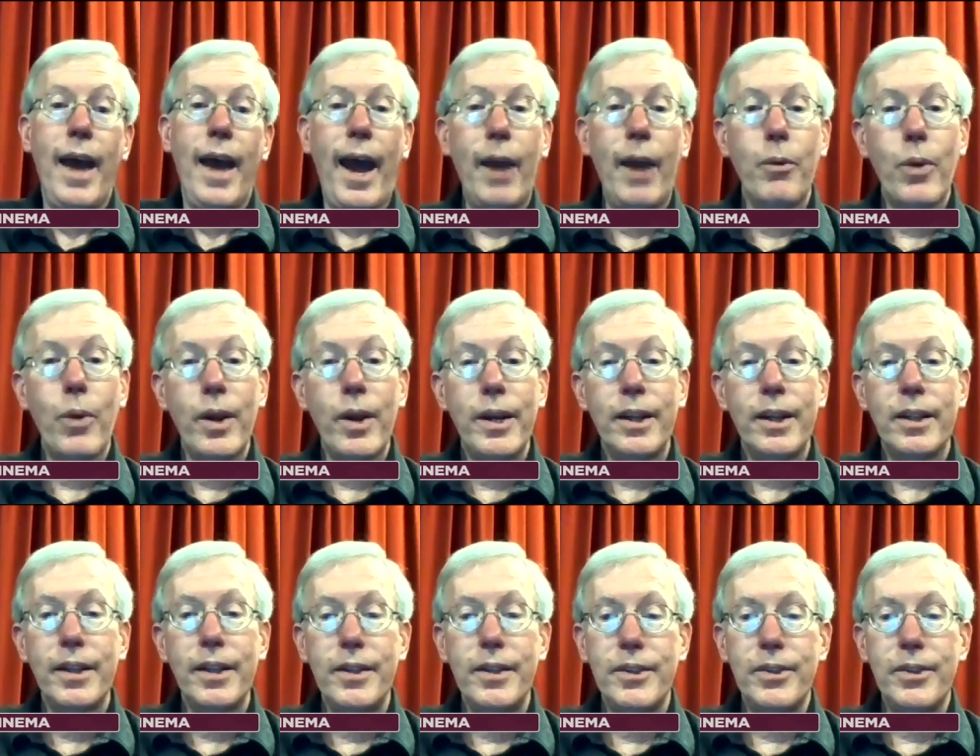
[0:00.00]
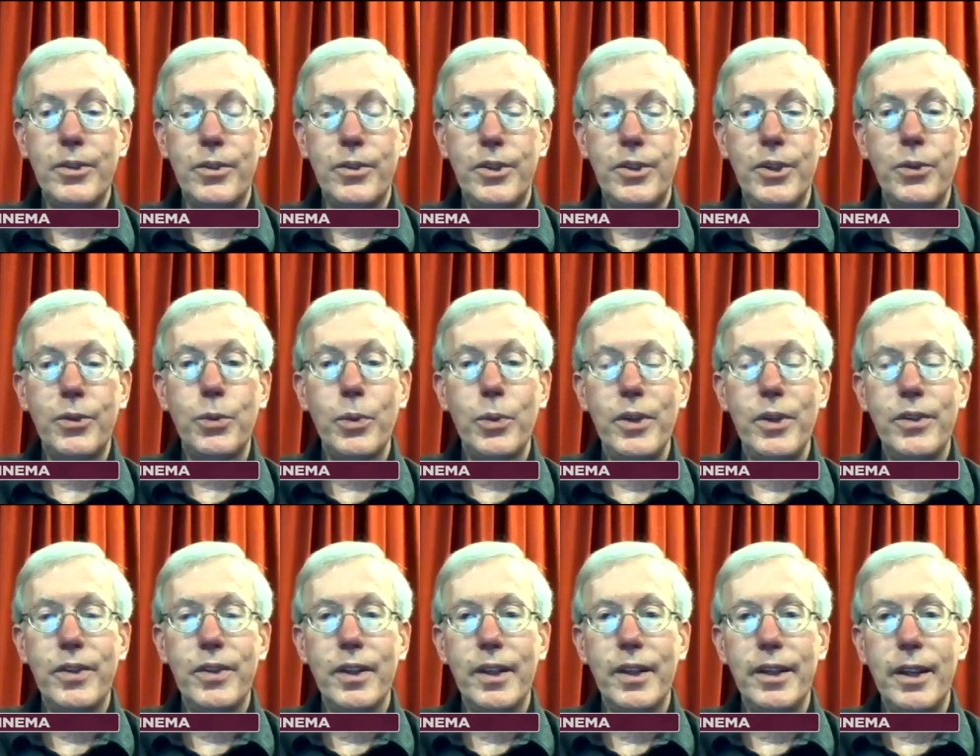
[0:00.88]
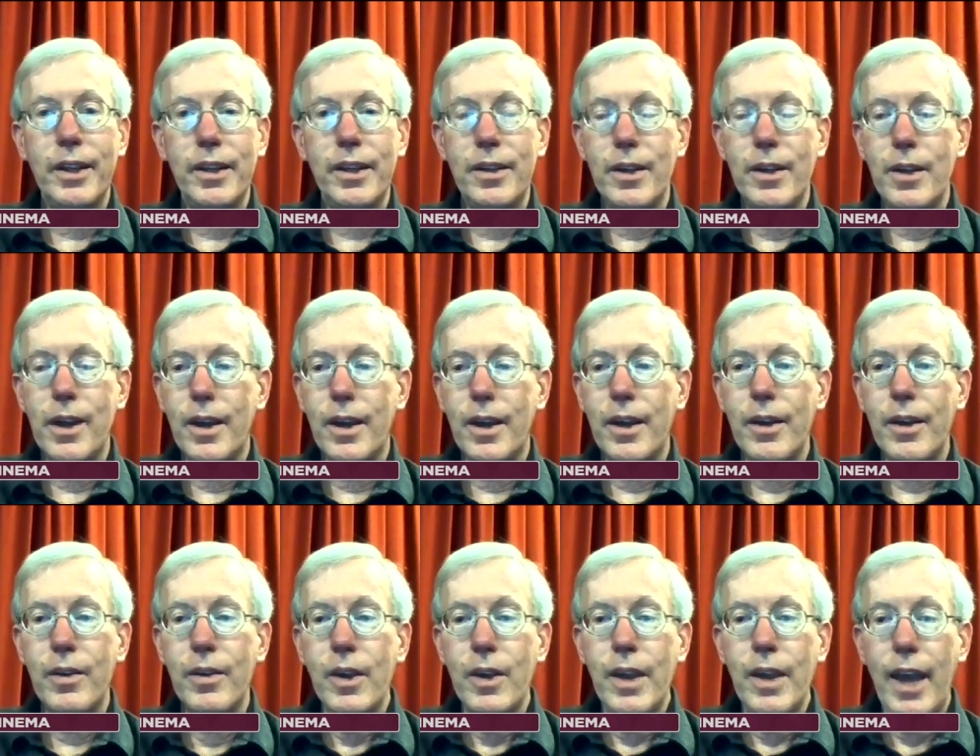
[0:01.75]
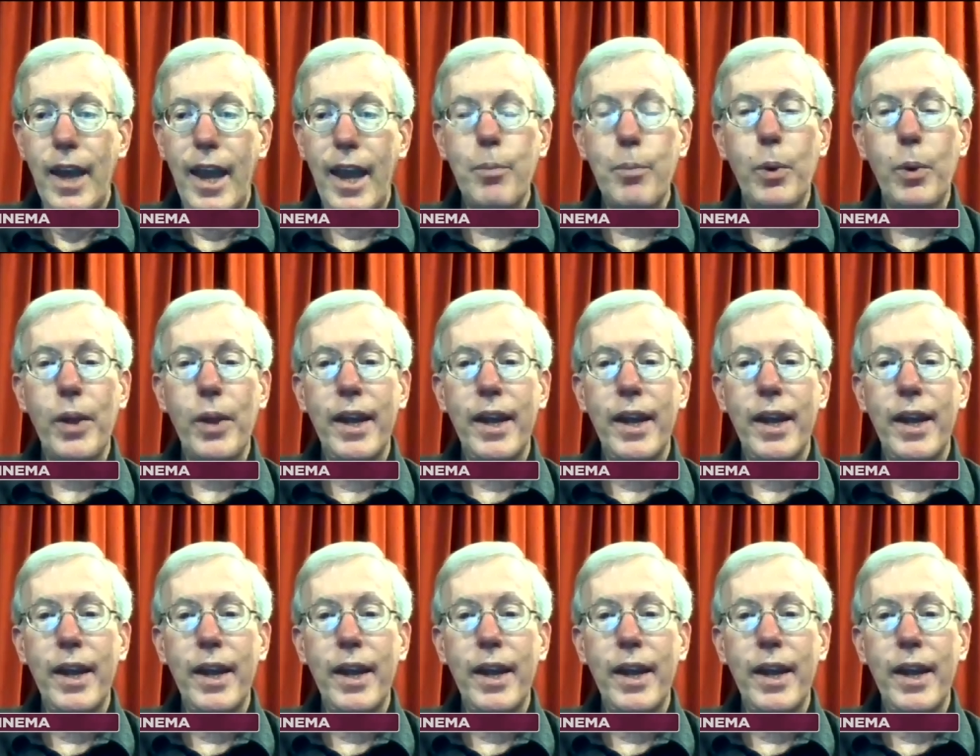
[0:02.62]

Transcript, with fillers: ironically, just just recently on uh, April